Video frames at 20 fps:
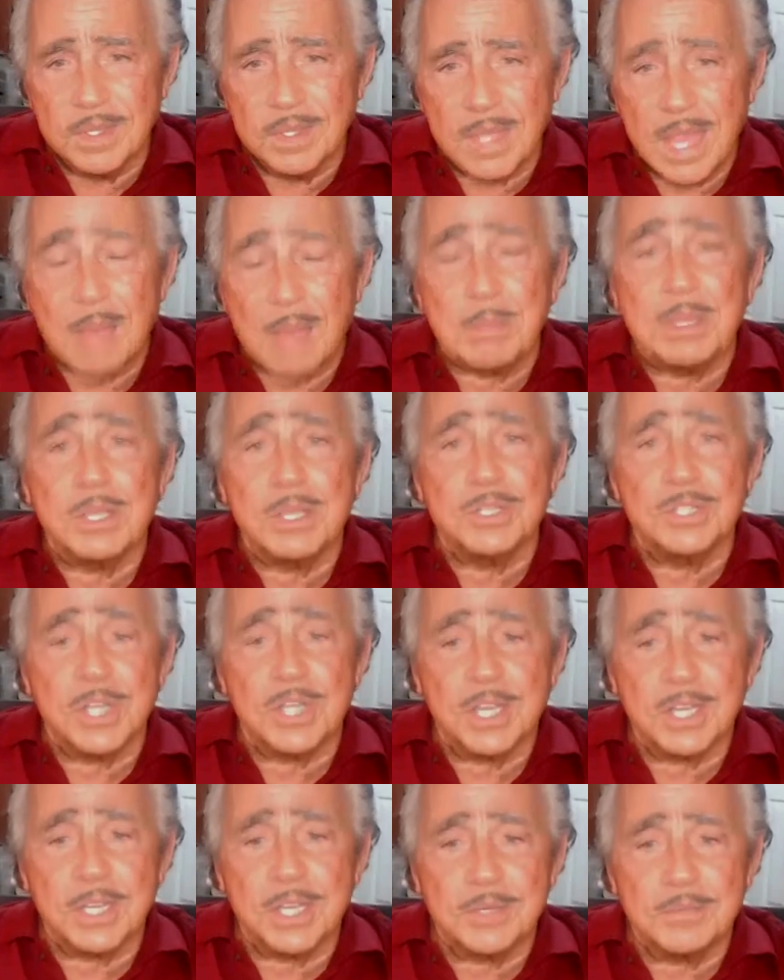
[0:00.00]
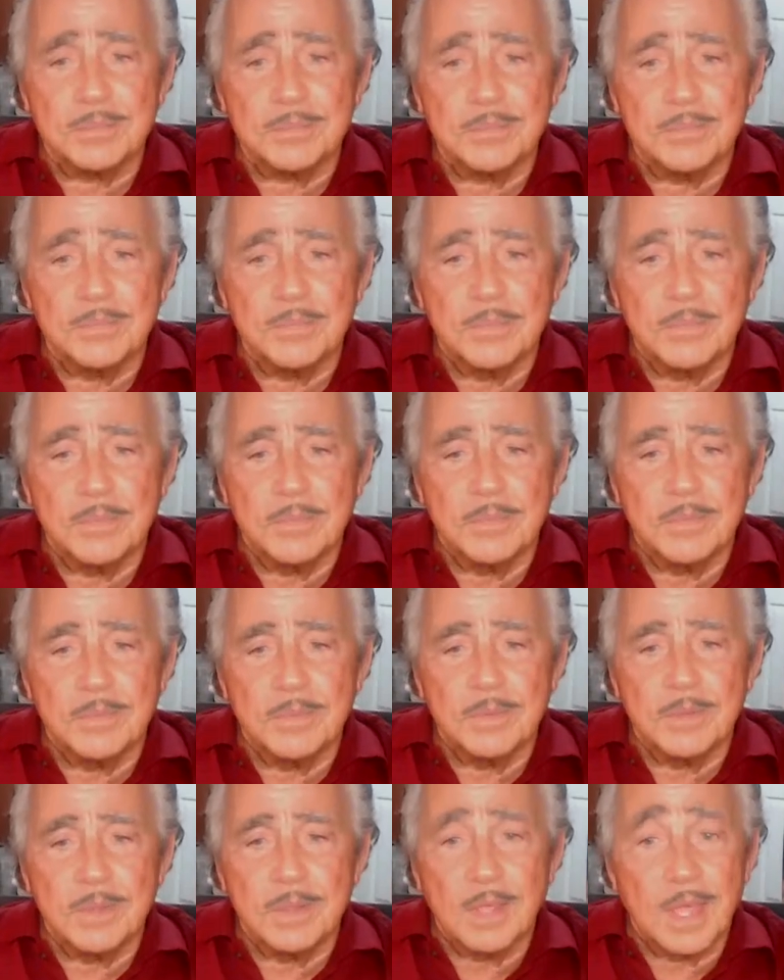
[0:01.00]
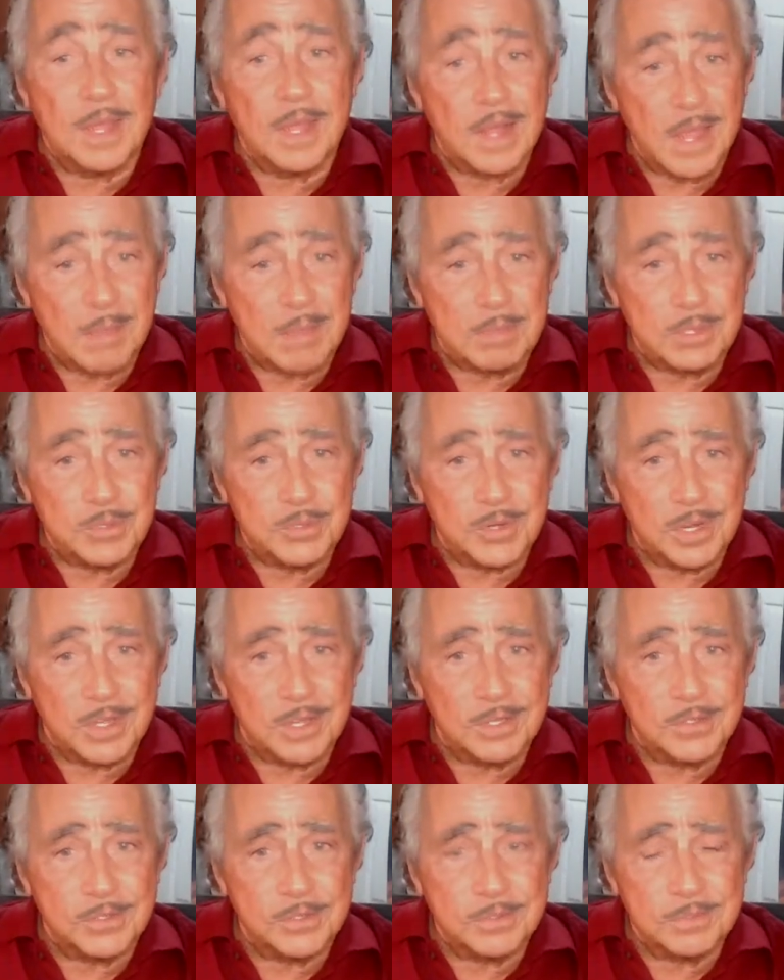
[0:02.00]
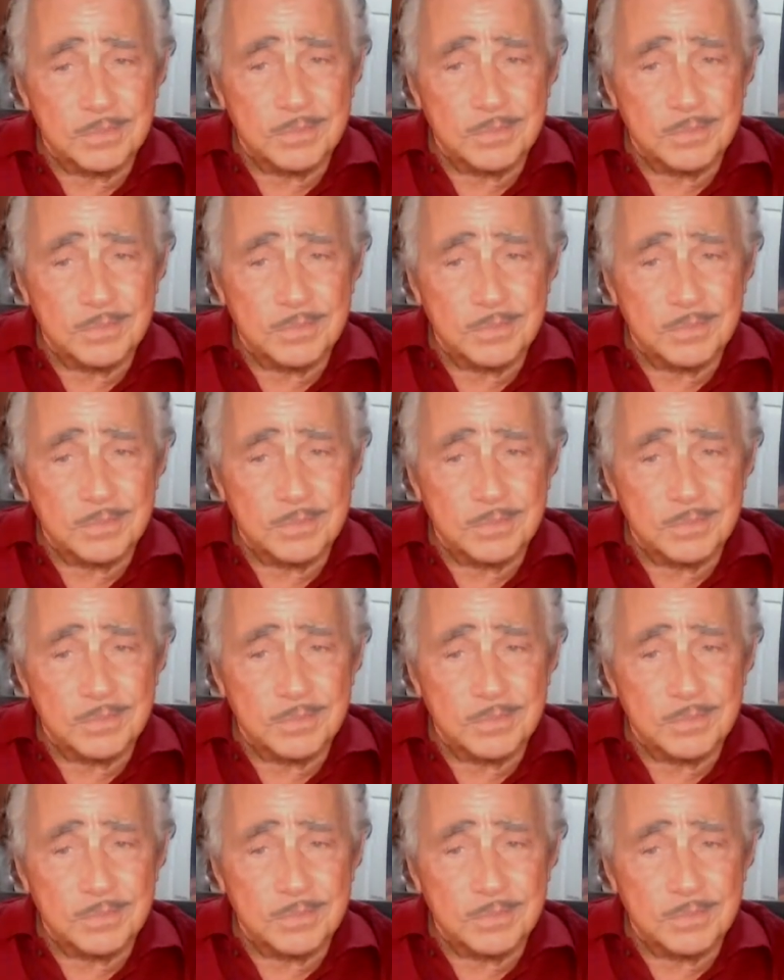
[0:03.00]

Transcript: happy hitchhiking and happy trails.